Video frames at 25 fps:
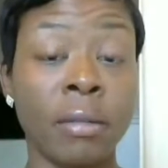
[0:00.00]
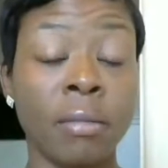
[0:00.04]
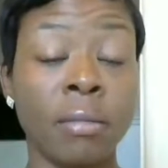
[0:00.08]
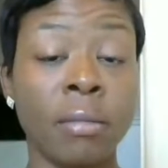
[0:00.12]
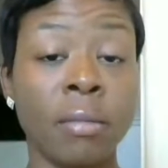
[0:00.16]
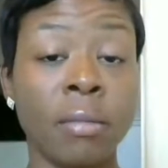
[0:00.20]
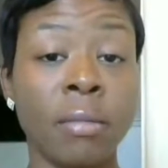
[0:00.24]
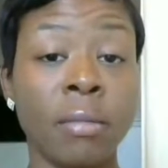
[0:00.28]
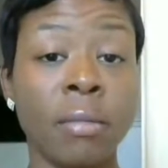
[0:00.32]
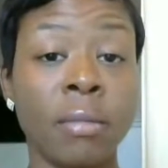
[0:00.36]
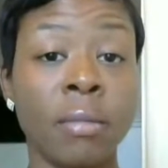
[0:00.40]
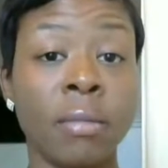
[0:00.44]

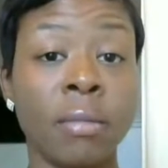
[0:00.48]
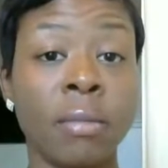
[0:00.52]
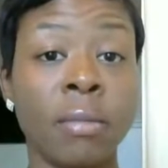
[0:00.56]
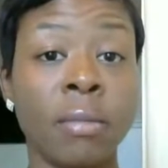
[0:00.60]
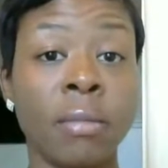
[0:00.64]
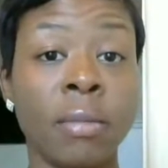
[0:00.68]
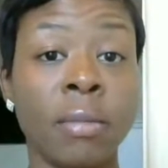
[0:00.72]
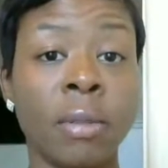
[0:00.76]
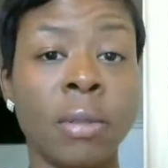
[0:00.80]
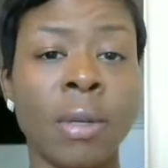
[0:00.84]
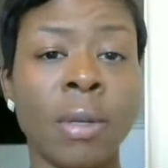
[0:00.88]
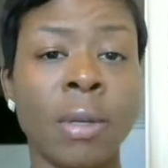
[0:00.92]
So I said,
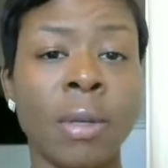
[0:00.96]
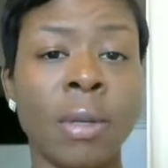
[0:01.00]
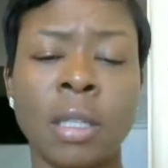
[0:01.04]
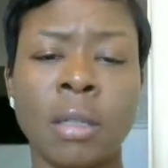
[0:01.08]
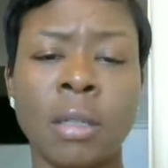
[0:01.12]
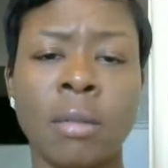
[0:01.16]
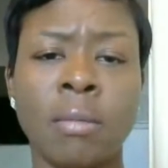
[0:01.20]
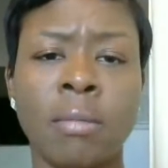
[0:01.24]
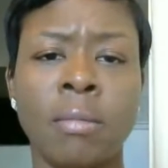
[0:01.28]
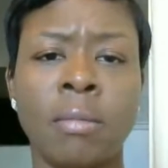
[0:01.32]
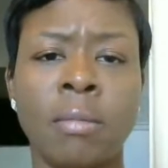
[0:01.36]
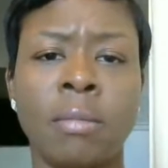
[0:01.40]

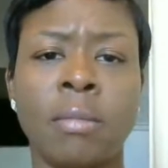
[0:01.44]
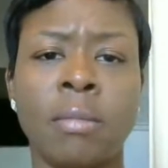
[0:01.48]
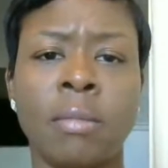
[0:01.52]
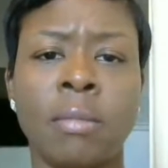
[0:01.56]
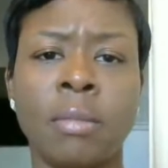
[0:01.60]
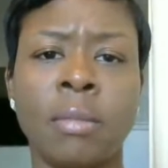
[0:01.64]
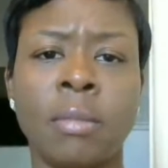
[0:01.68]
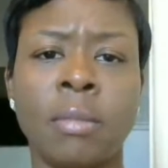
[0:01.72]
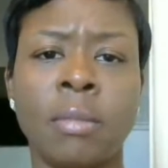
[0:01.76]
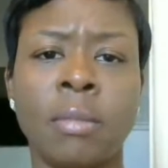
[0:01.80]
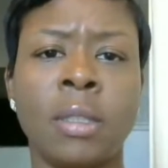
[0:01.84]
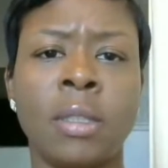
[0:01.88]
this is
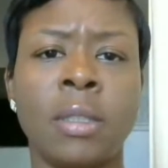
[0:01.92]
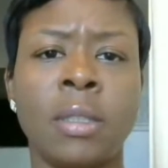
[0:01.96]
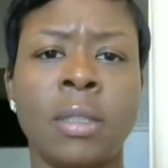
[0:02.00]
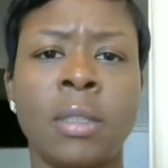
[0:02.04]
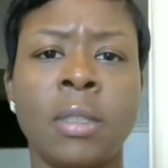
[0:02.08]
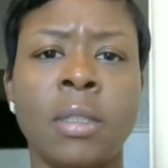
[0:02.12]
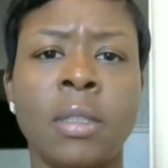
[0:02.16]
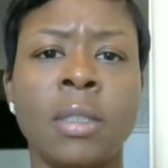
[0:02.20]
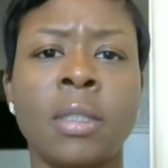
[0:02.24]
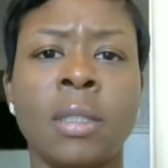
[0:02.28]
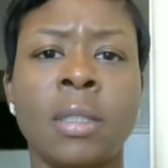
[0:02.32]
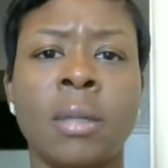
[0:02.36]

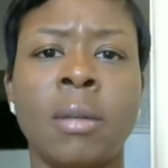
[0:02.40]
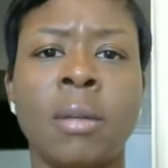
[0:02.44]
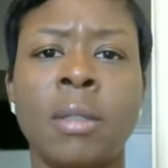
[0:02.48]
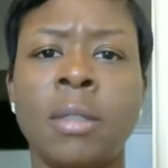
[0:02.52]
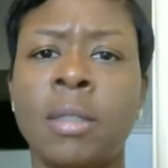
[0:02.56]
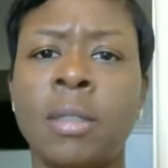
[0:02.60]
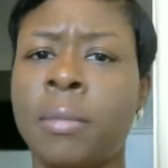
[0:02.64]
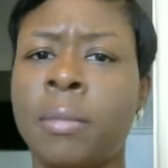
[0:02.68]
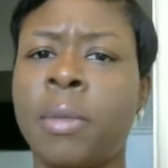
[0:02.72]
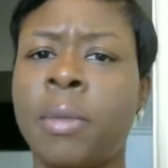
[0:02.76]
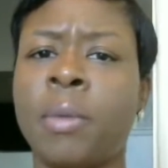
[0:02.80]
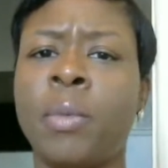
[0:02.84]
something with
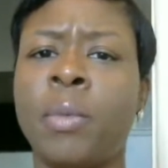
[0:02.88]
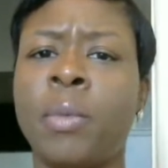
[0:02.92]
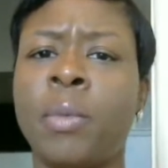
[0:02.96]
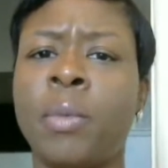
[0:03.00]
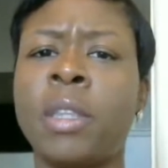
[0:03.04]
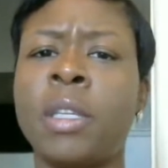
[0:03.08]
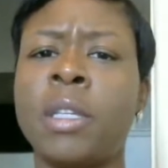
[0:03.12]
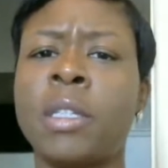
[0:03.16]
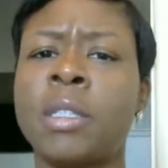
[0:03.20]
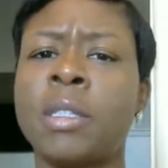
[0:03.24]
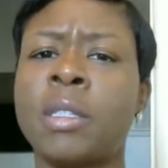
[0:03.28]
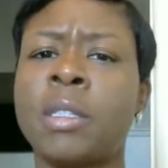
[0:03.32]
this, because,
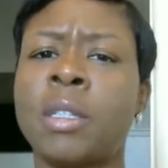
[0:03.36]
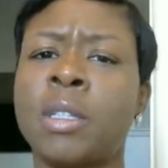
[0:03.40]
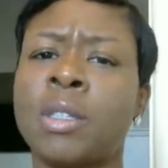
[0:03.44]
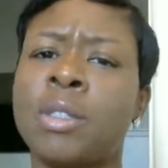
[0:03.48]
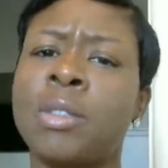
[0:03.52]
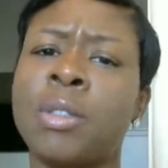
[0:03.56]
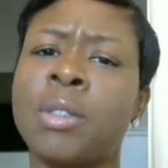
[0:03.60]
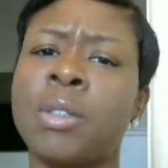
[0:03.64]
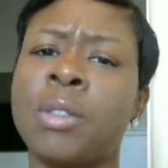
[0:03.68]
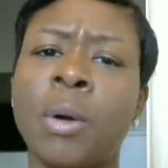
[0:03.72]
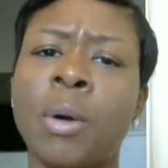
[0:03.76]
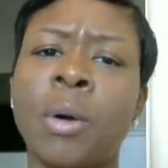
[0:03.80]
you know,
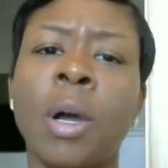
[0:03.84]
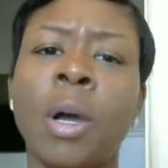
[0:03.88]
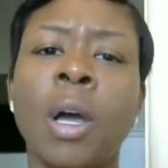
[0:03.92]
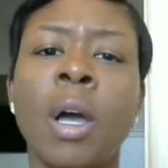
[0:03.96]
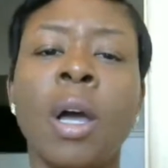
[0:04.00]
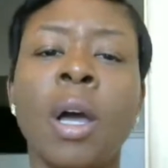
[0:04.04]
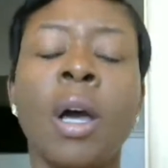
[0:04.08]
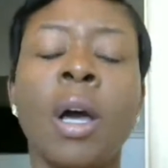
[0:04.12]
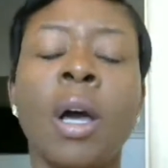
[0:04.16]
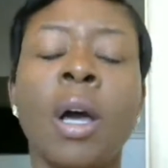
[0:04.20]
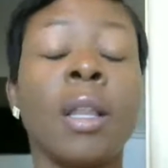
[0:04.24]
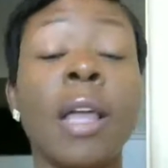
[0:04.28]
a
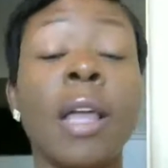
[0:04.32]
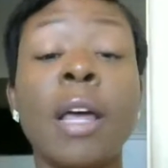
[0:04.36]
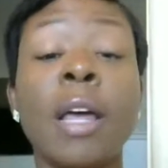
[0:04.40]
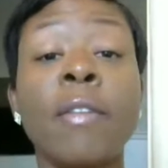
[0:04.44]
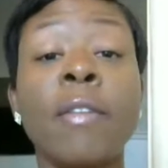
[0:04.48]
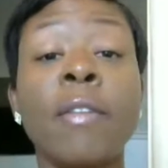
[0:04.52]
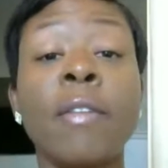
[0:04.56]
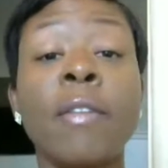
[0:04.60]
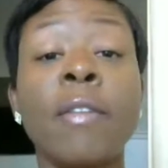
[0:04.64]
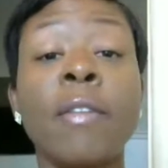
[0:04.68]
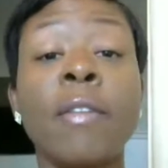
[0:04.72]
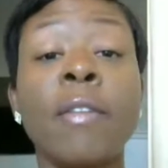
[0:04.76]
lot of us
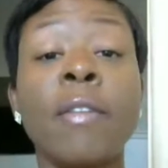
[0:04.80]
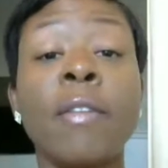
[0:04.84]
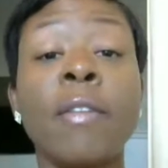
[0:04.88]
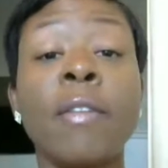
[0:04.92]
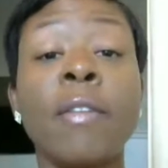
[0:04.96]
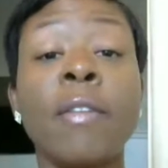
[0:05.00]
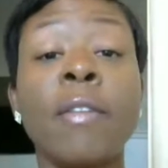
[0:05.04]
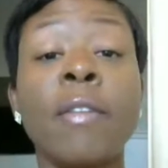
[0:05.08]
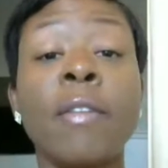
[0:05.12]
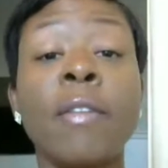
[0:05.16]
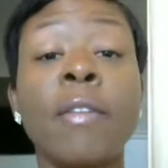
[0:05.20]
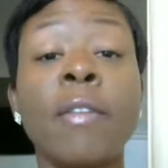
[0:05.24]
don't eat
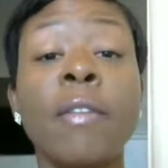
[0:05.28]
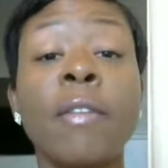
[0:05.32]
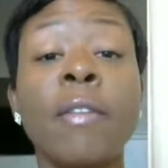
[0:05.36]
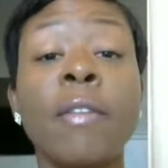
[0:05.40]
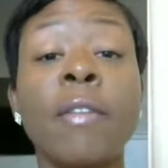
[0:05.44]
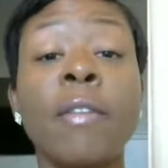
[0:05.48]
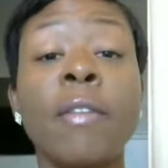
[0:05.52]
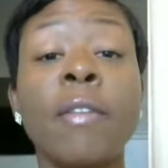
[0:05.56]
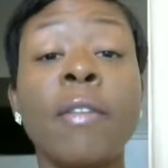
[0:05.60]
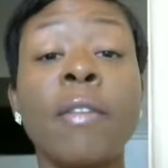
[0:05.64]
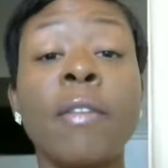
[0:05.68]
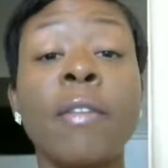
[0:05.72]

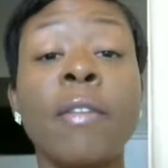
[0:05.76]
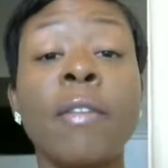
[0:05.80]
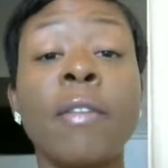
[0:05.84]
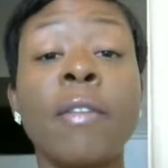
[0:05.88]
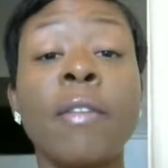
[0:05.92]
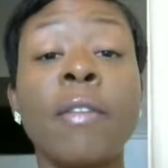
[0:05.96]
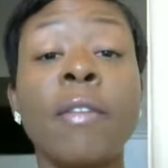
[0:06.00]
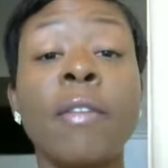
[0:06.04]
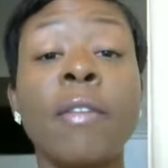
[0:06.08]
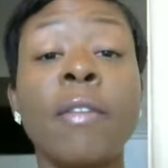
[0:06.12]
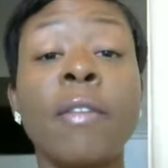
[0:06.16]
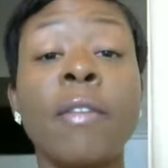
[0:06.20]
pork and beef
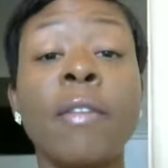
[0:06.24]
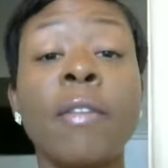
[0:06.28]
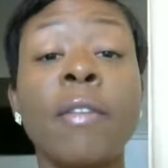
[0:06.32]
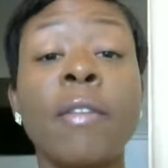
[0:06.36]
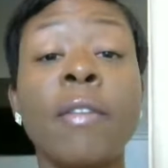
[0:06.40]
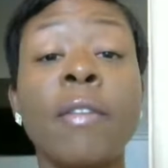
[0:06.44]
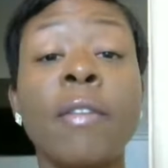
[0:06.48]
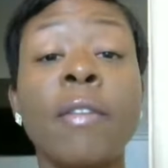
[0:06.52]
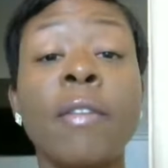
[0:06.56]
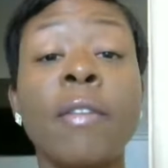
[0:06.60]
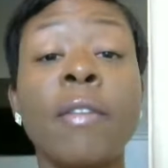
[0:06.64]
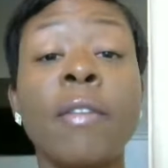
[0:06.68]
anymore.
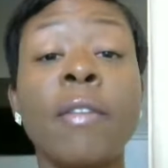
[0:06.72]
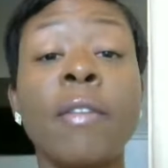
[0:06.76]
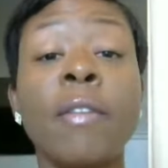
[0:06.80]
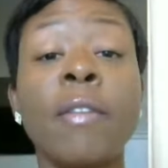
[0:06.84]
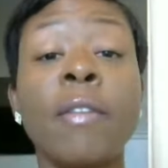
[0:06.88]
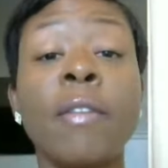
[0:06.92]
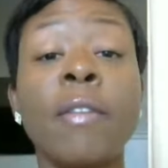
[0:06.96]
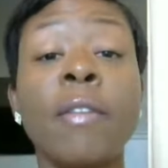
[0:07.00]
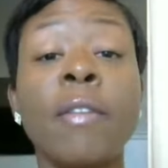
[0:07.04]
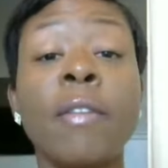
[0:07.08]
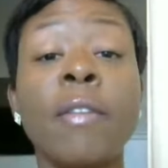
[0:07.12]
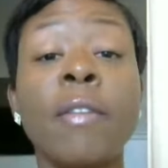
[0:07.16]
It was a
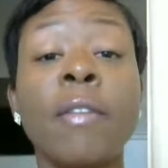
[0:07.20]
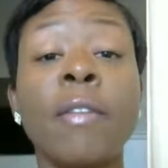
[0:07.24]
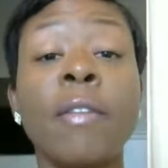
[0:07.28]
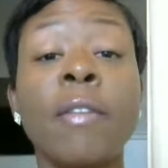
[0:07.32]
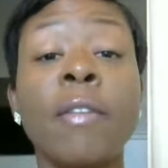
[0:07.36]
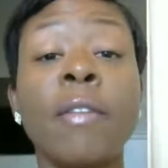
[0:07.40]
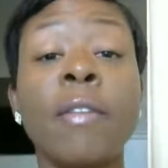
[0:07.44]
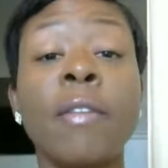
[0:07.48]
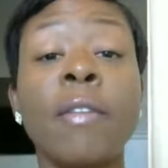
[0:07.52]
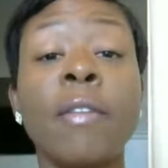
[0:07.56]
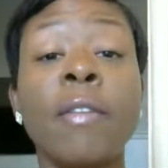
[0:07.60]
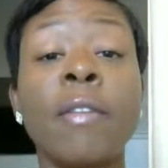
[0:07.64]

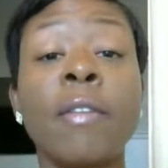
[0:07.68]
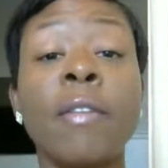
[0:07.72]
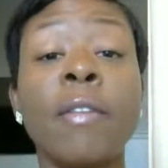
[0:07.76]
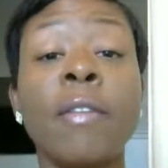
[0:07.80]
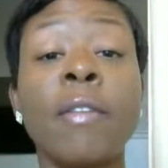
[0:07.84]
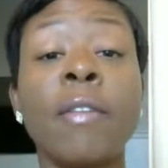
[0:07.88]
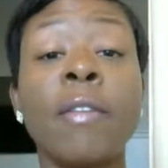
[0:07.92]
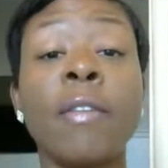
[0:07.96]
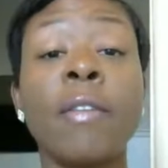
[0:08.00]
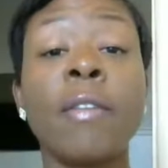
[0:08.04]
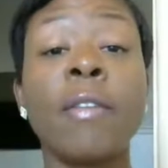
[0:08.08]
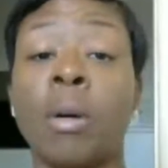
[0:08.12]
trend years
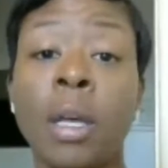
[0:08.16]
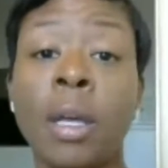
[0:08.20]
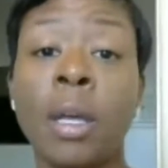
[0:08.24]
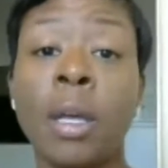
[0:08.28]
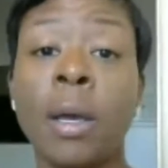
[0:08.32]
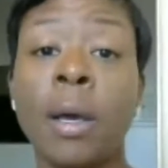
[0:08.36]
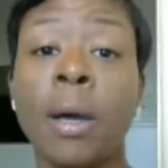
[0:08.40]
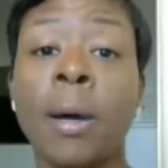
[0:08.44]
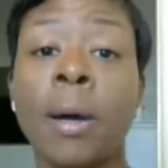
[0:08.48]
ago.